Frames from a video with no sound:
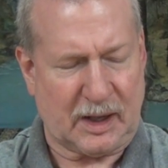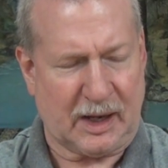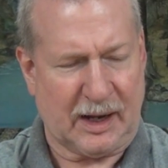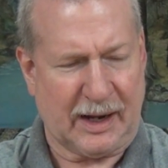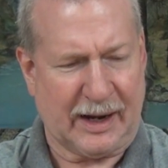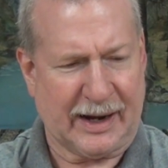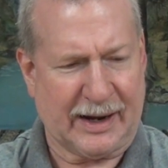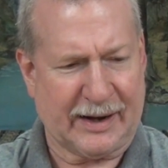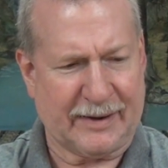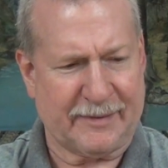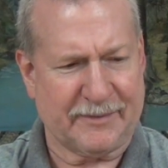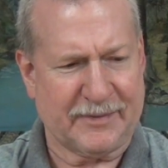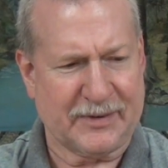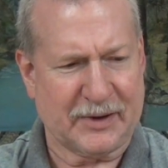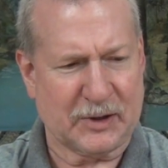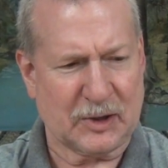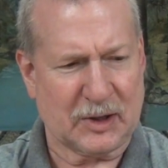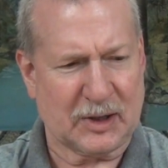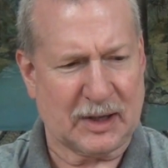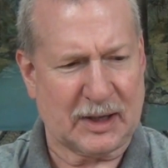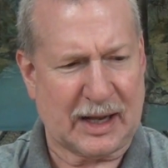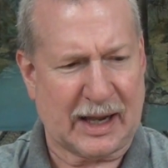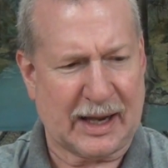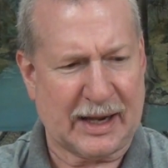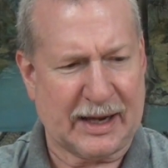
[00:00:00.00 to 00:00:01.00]
have their
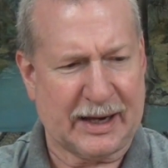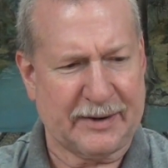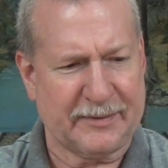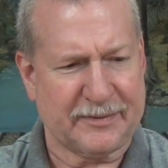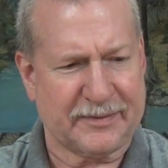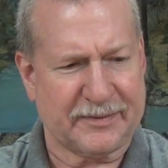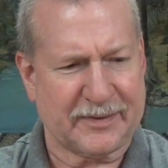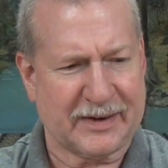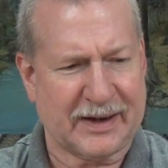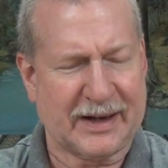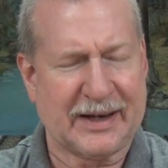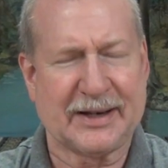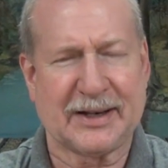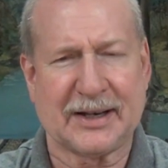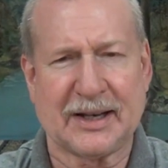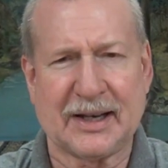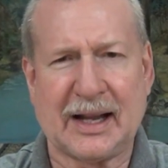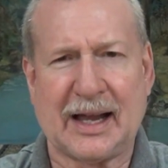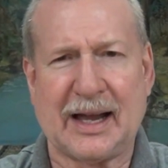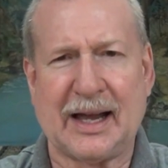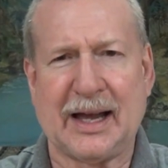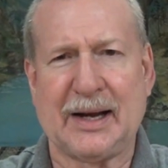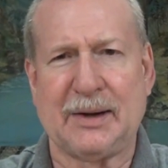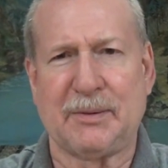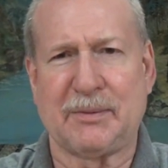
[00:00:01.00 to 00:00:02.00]
life in
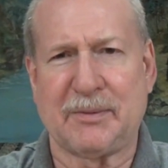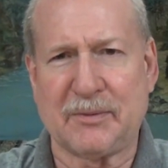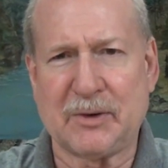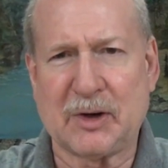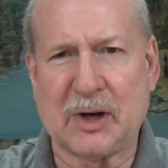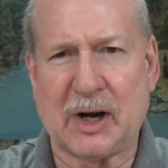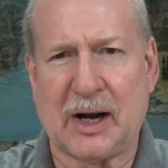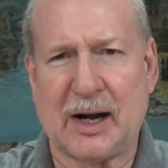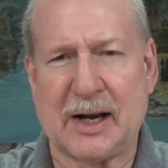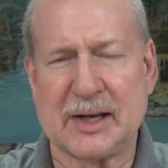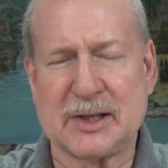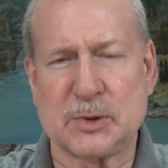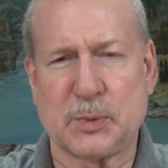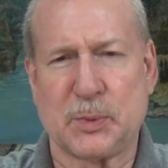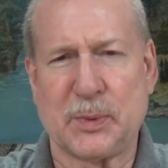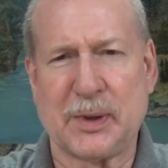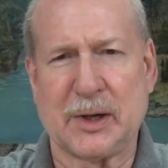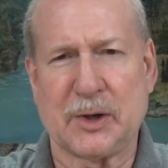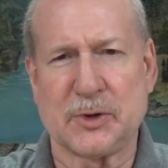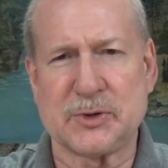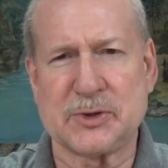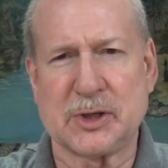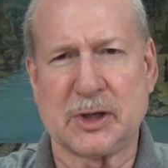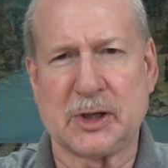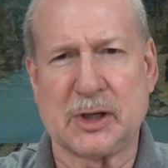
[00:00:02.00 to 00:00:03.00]
line with God's
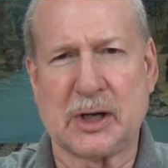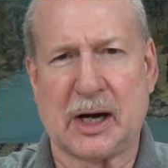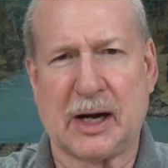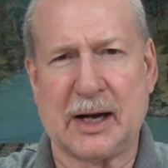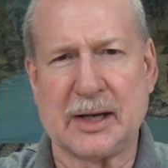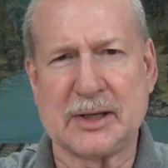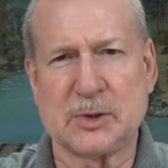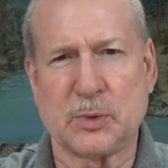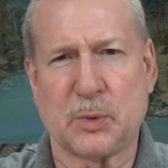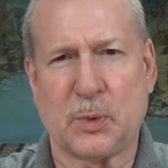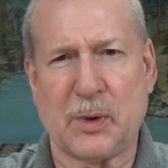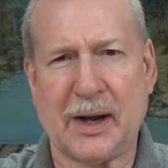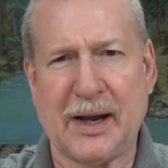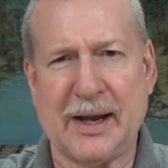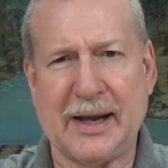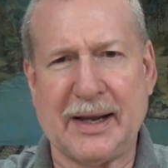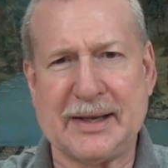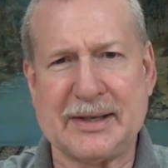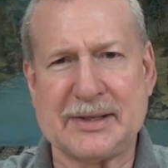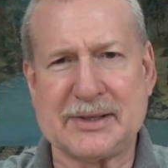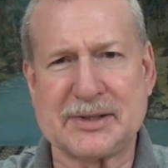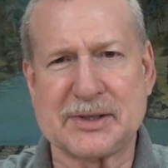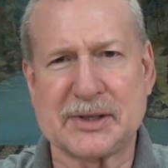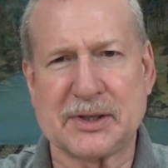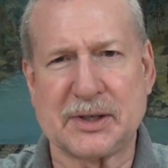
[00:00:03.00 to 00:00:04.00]
wills and God's
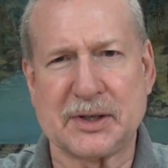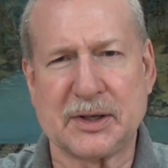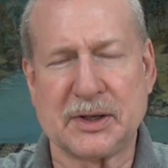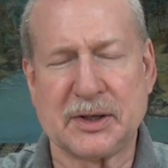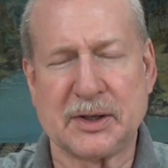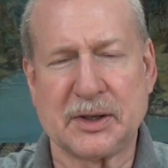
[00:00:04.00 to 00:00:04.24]
ways.